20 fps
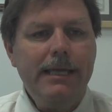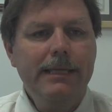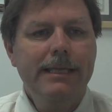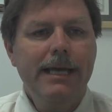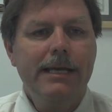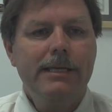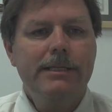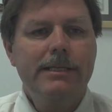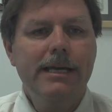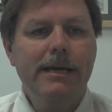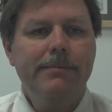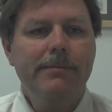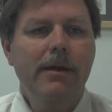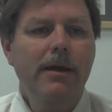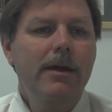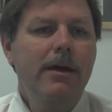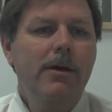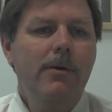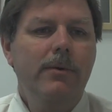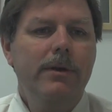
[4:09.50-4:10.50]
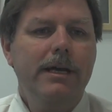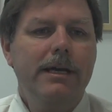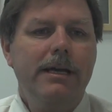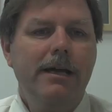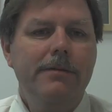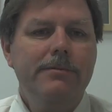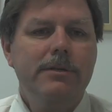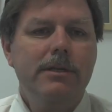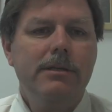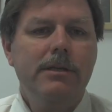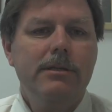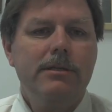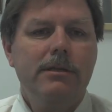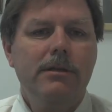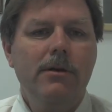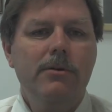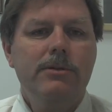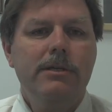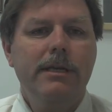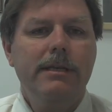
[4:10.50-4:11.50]
Next tip, when it comes to
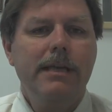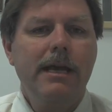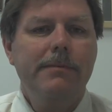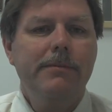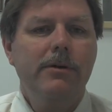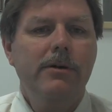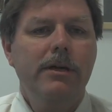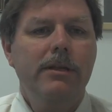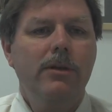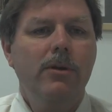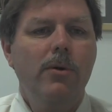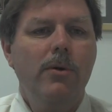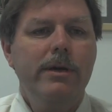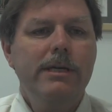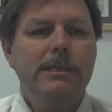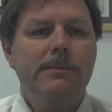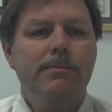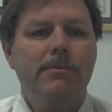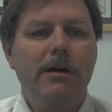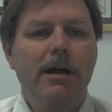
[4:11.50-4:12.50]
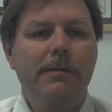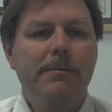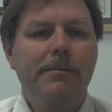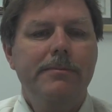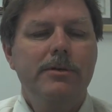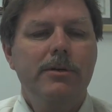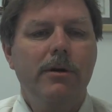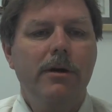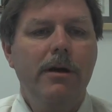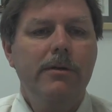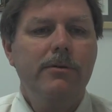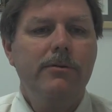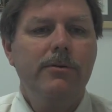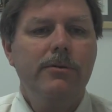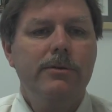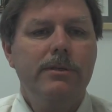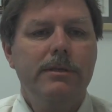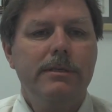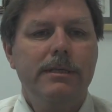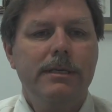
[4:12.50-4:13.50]
disclosing neighborhood noise problems or other
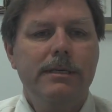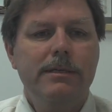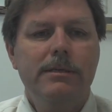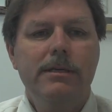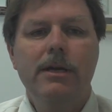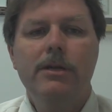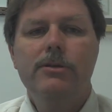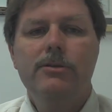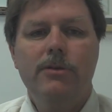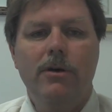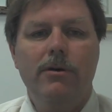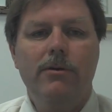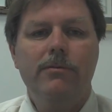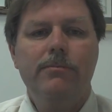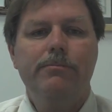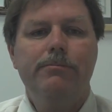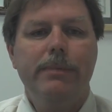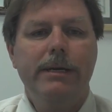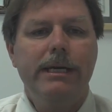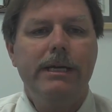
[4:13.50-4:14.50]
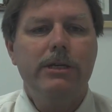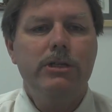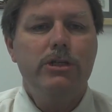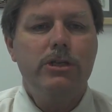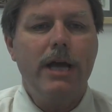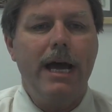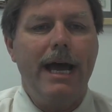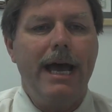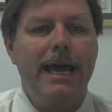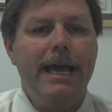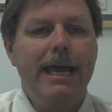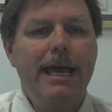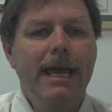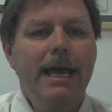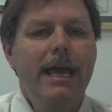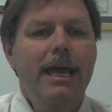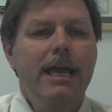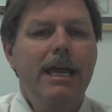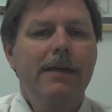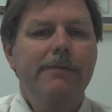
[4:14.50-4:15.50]
nuisances, don't be shy.
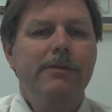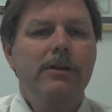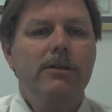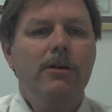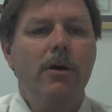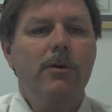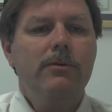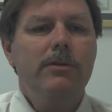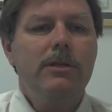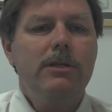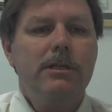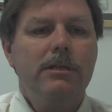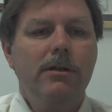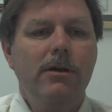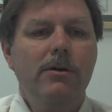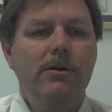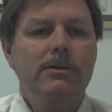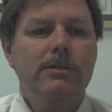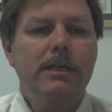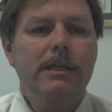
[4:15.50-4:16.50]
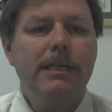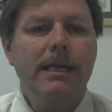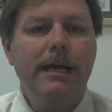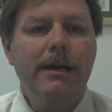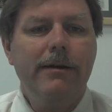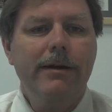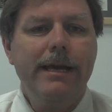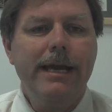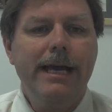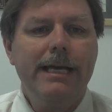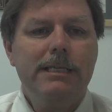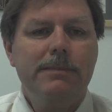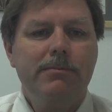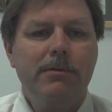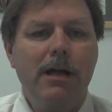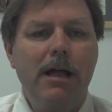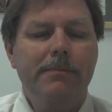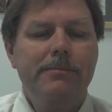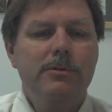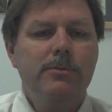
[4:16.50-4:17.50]
If you don't disclose that the area has
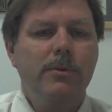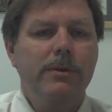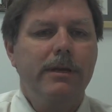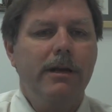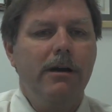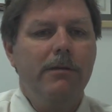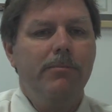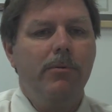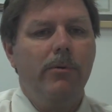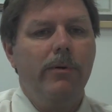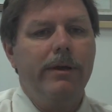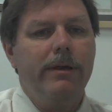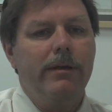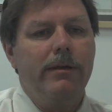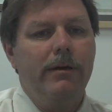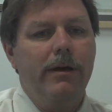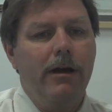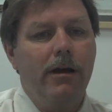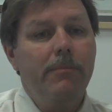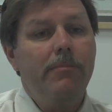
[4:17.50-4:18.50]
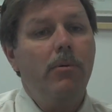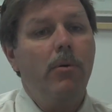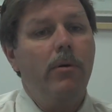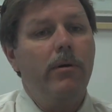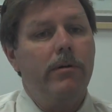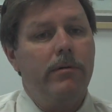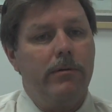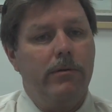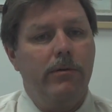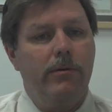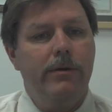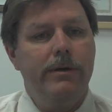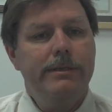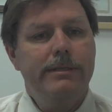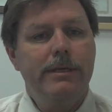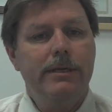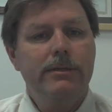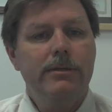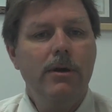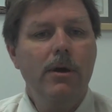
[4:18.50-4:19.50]
problems with airport
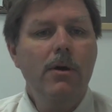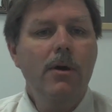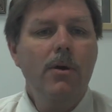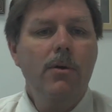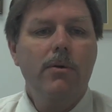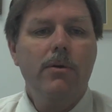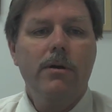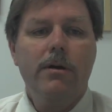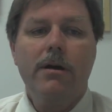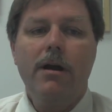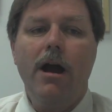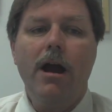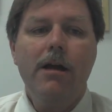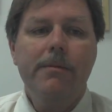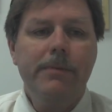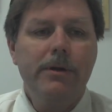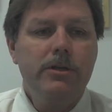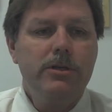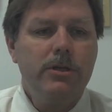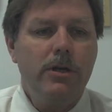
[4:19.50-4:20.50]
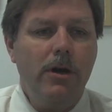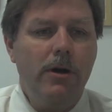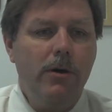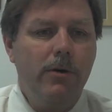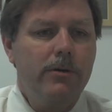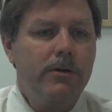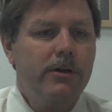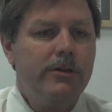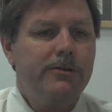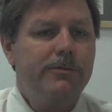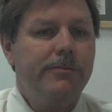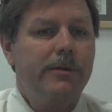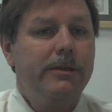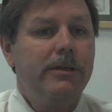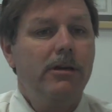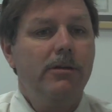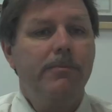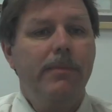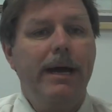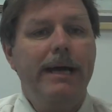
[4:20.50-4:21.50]
noises or garbage odors from a
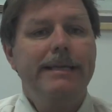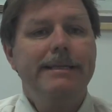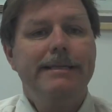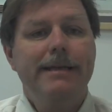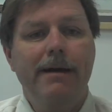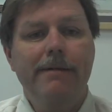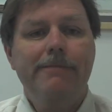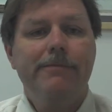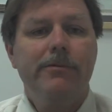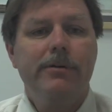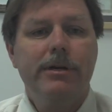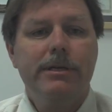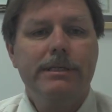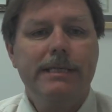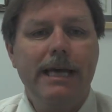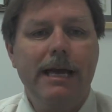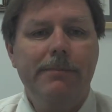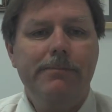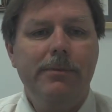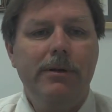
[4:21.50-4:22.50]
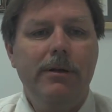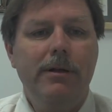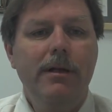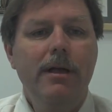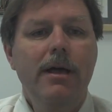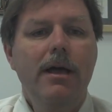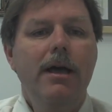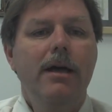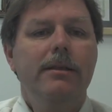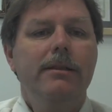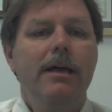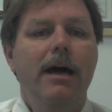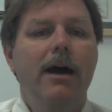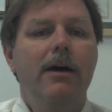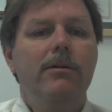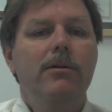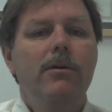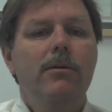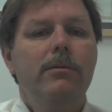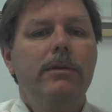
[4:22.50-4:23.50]
nearby dump, for example,
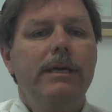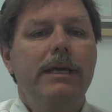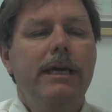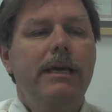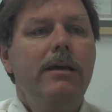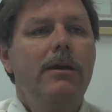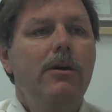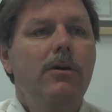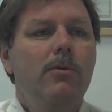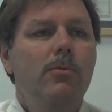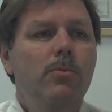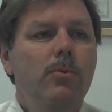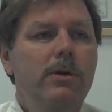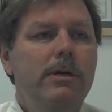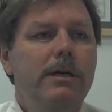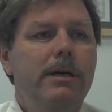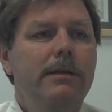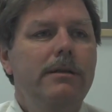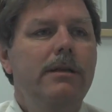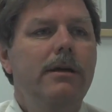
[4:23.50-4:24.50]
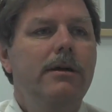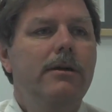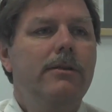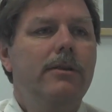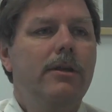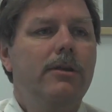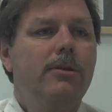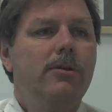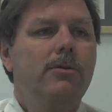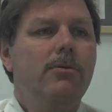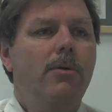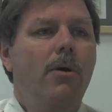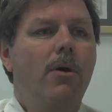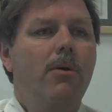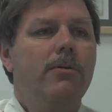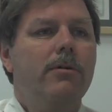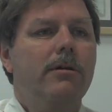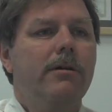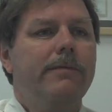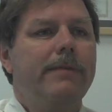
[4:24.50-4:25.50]
not only would the new
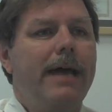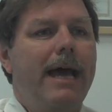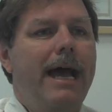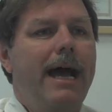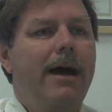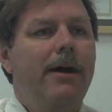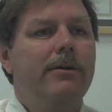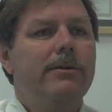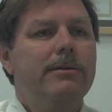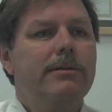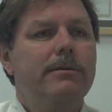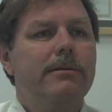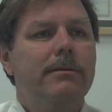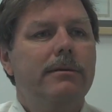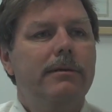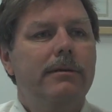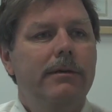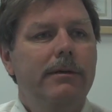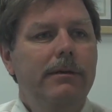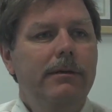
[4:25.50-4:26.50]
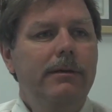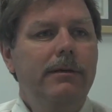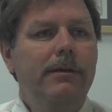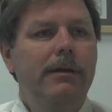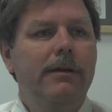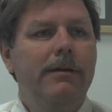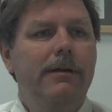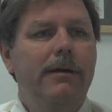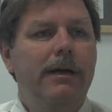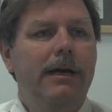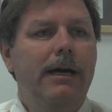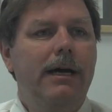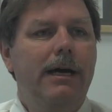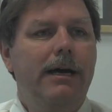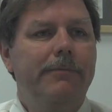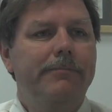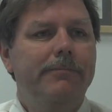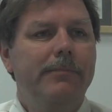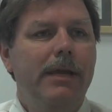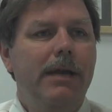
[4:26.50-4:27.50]
owner of the house
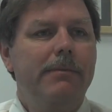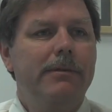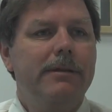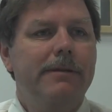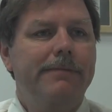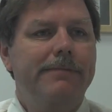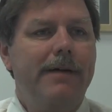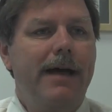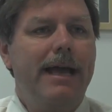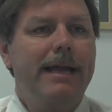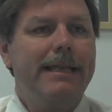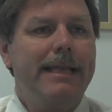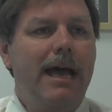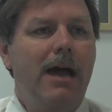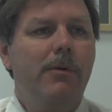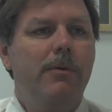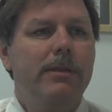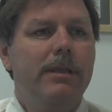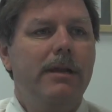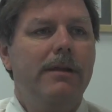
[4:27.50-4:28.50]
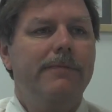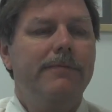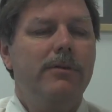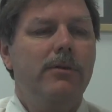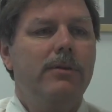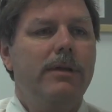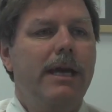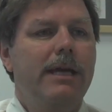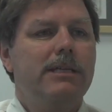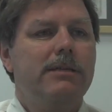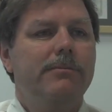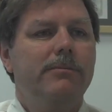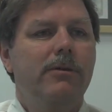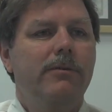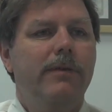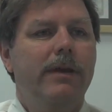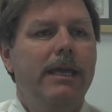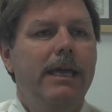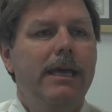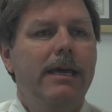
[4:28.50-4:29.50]
be able to find out within a few days of
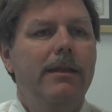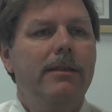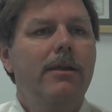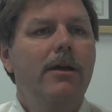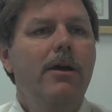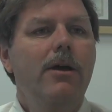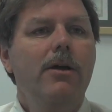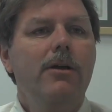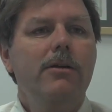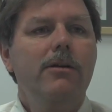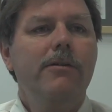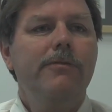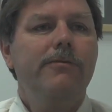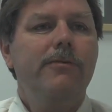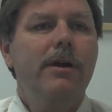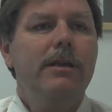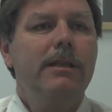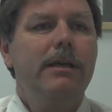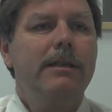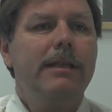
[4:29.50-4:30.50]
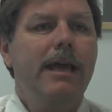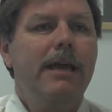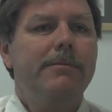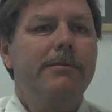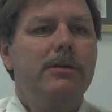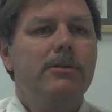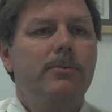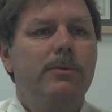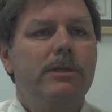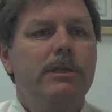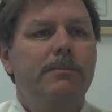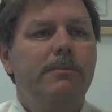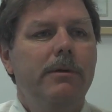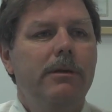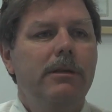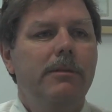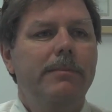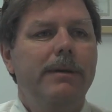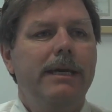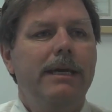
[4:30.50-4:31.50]
moving in, your friendly neighbors will
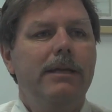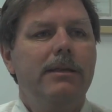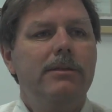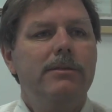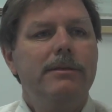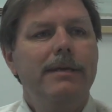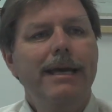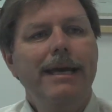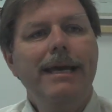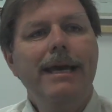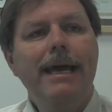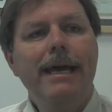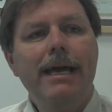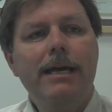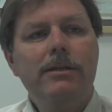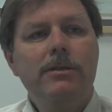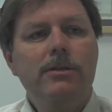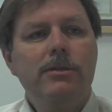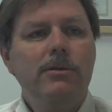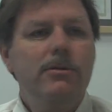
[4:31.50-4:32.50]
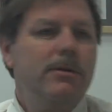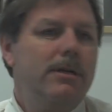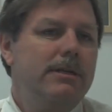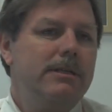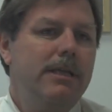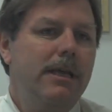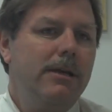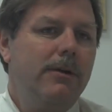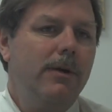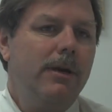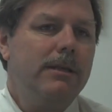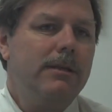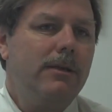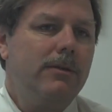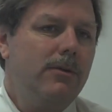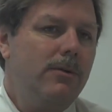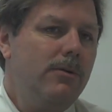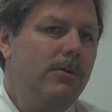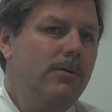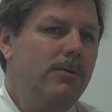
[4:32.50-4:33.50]
spill the beans as soon as they greet the
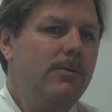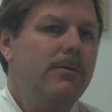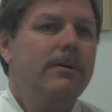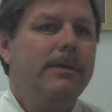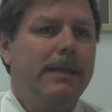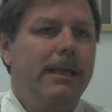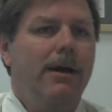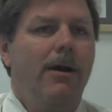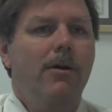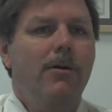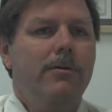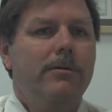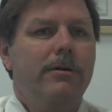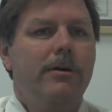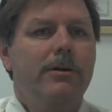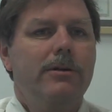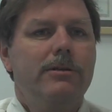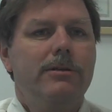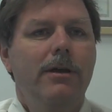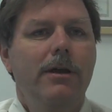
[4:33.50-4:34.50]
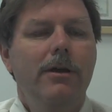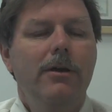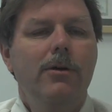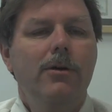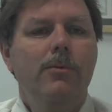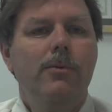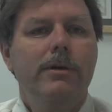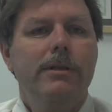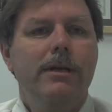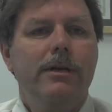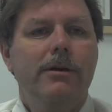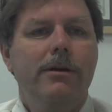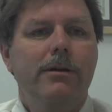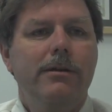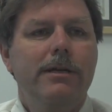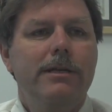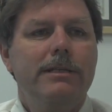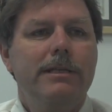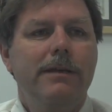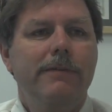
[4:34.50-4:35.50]
new owners with a
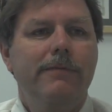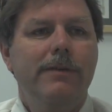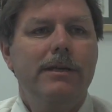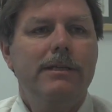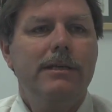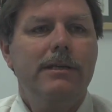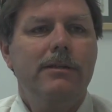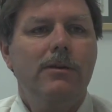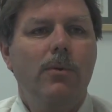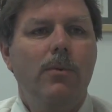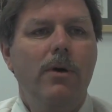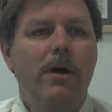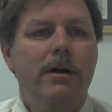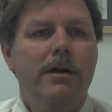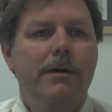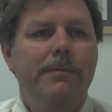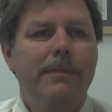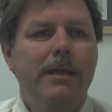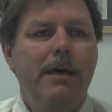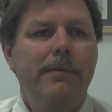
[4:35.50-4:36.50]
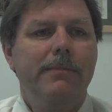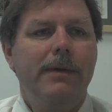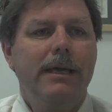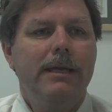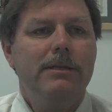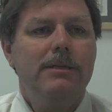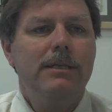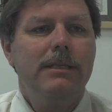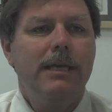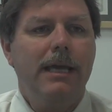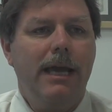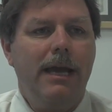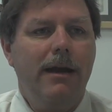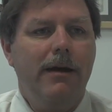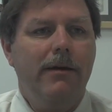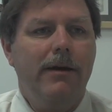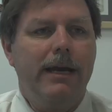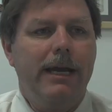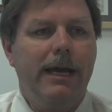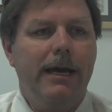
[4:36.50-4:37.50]
courtesy visit to welcome them into the
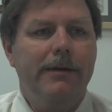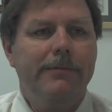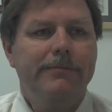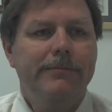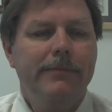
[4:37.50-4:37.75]
area.